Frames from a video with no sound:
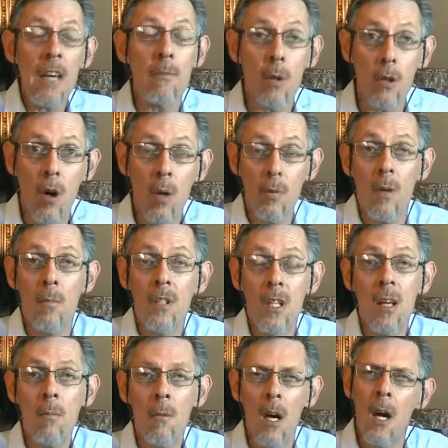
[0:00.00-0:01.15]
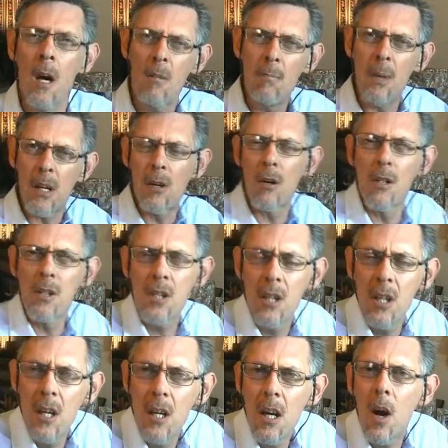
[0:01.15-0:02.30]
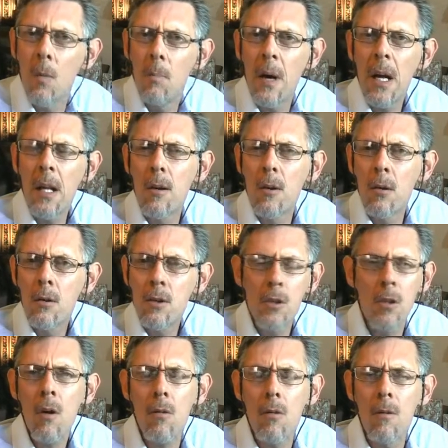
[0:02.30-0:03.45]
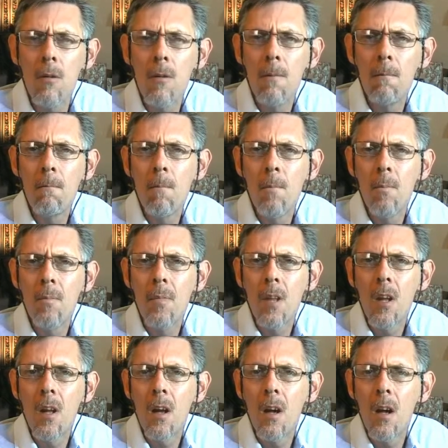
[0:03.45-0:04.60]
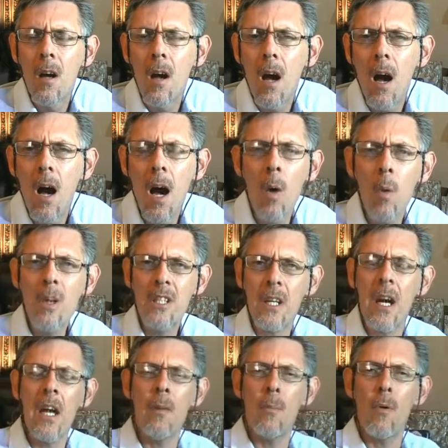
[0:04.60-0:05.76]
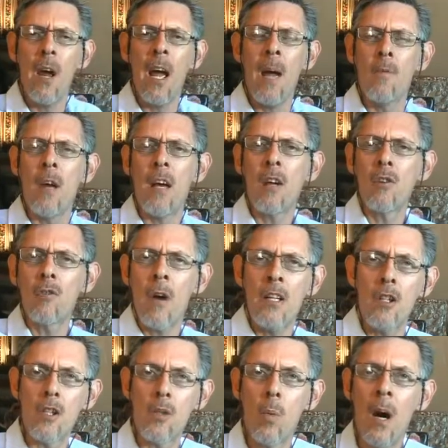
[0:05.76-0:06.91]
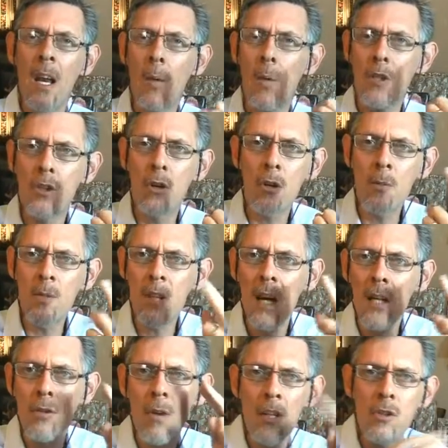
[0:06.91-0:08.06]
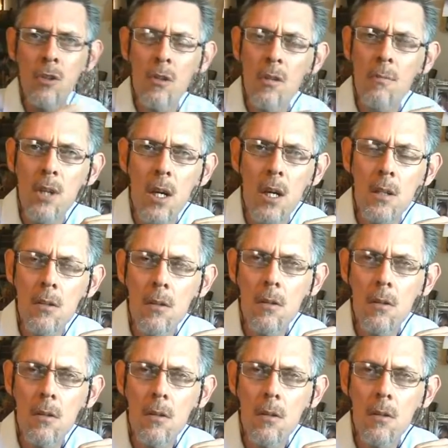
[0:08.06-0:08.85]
what God promised him because he obeyed laws? No. How was Abraham reckoned righteous while he was circumcised or uncircumcised?